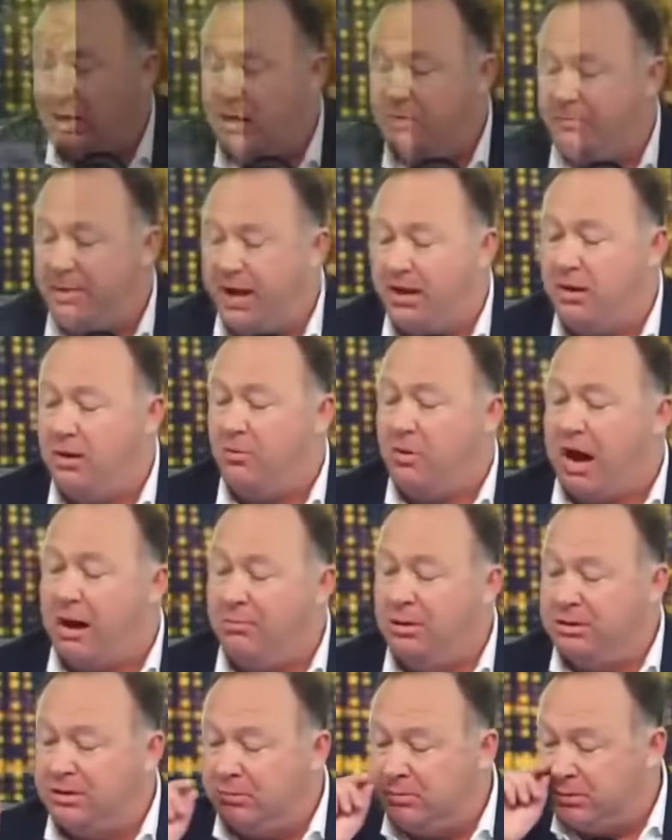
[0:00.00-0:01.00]
Independent,
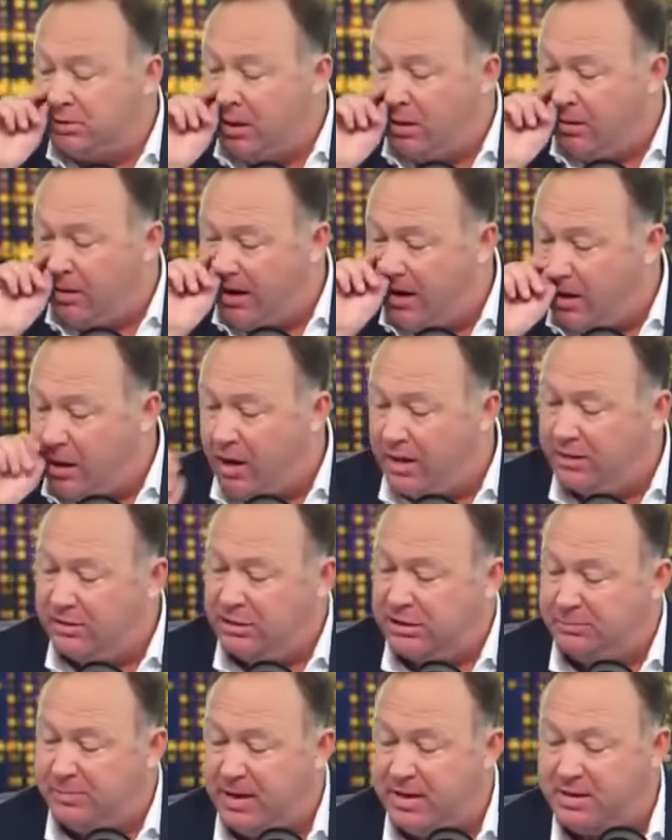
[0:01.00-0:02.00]
Robinson was already on a
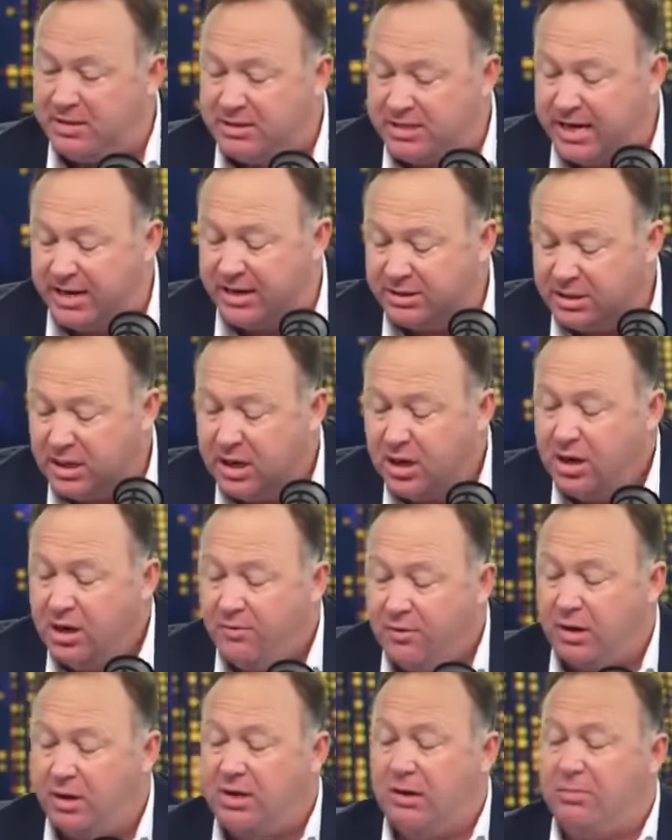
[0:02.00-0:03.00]
suspended sentence
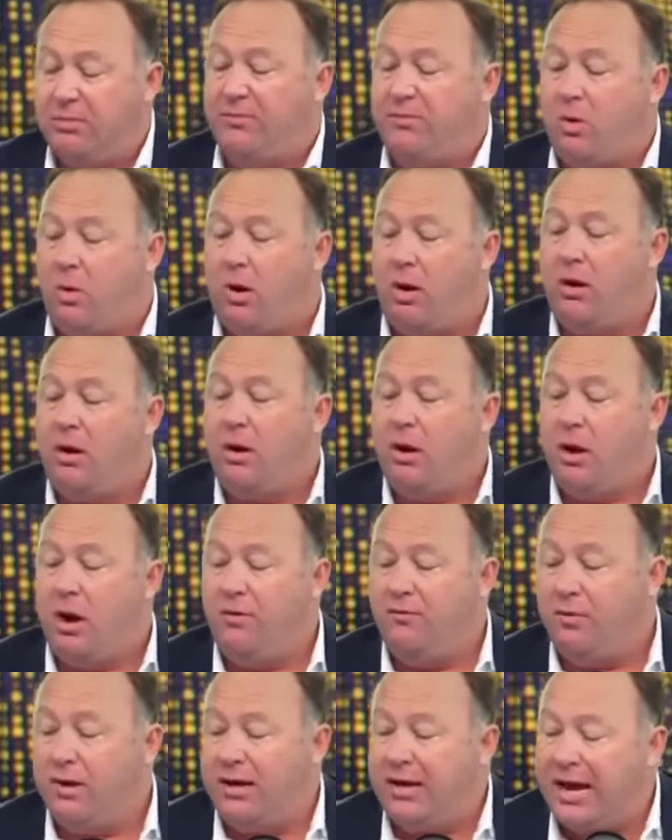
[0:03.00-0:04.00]
for contempt of court
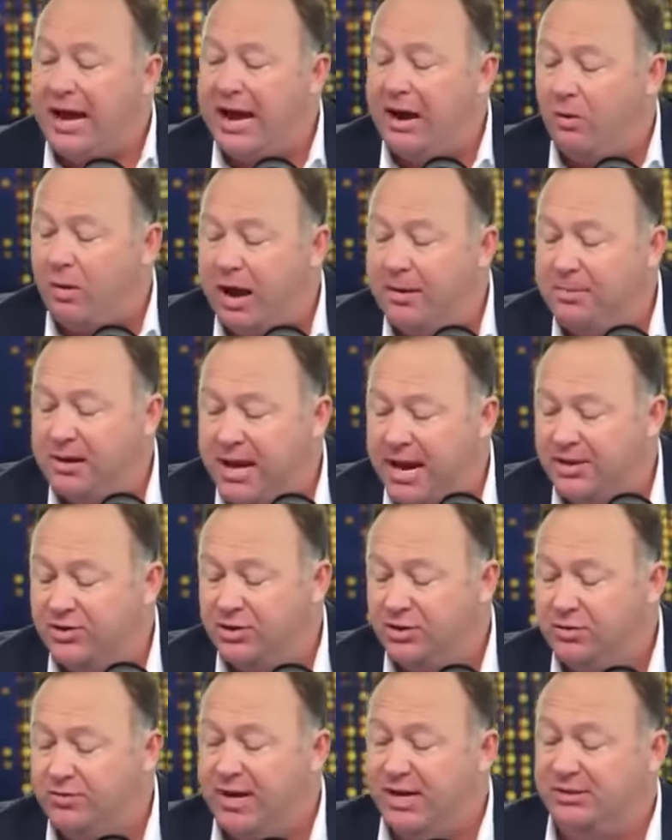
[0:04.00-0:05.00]
over a gang rape case
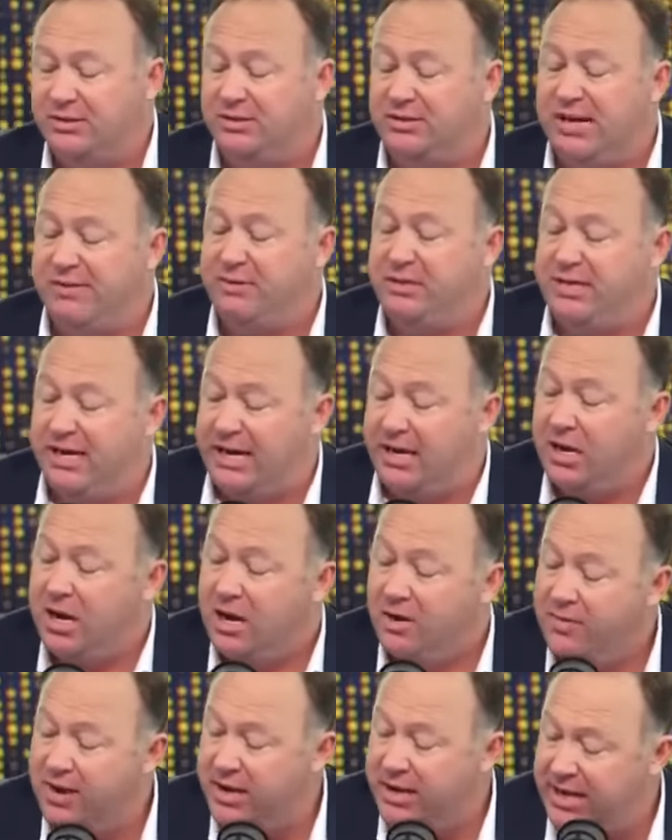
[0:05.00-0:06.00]
in 2017
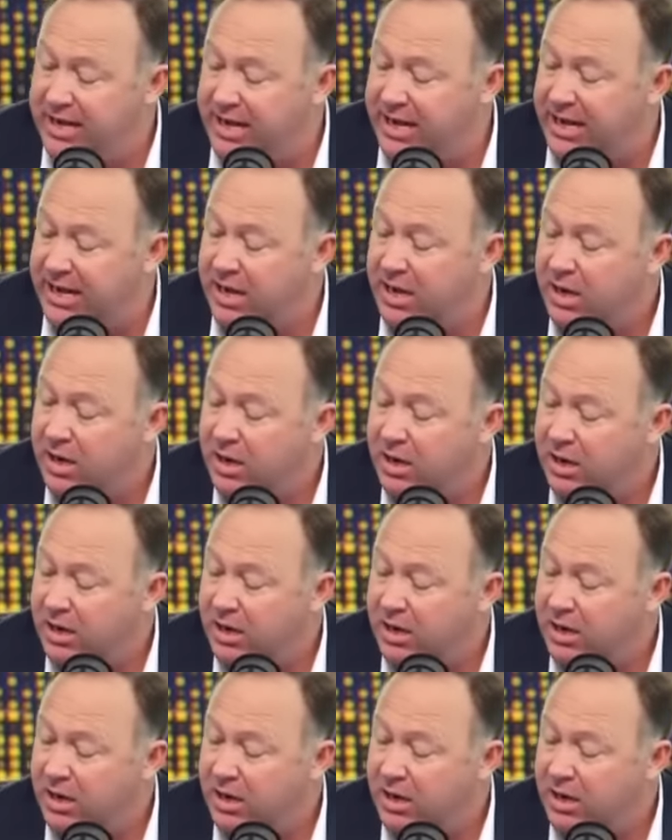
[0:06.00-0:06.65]
that he